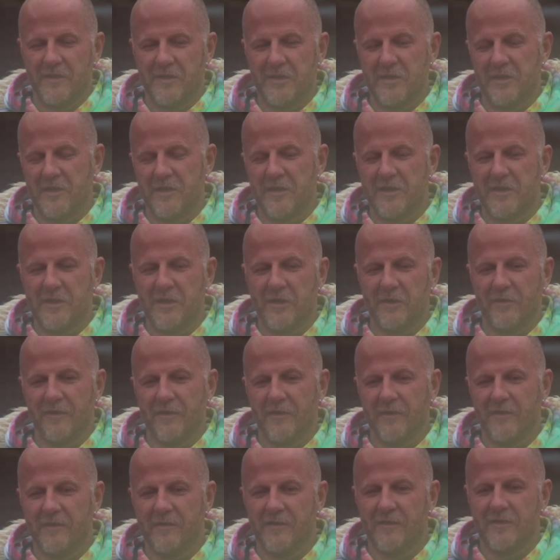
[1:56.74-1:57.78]
You hear
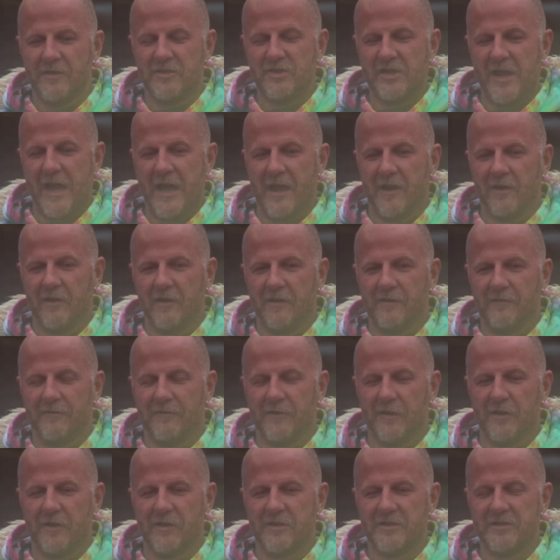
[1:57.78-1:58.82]
the chatter at
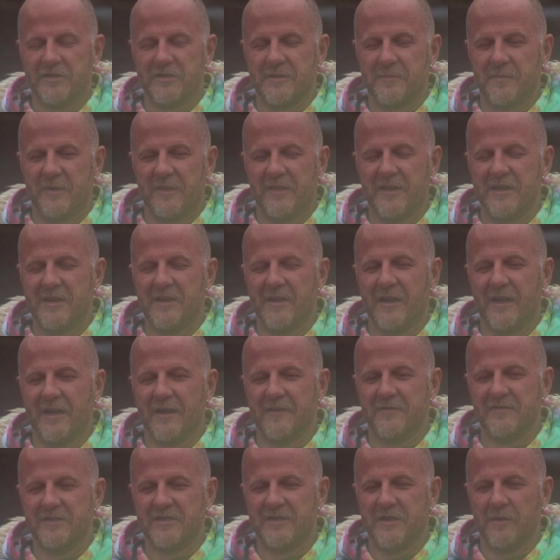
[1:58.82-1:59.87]
first, but then you kind
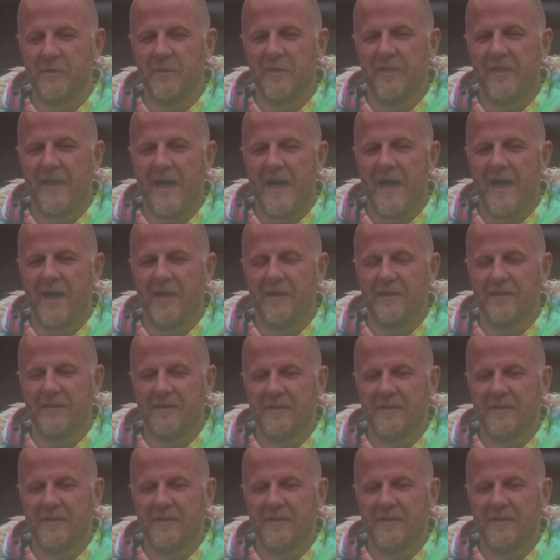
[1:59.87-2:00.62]
of sit with that,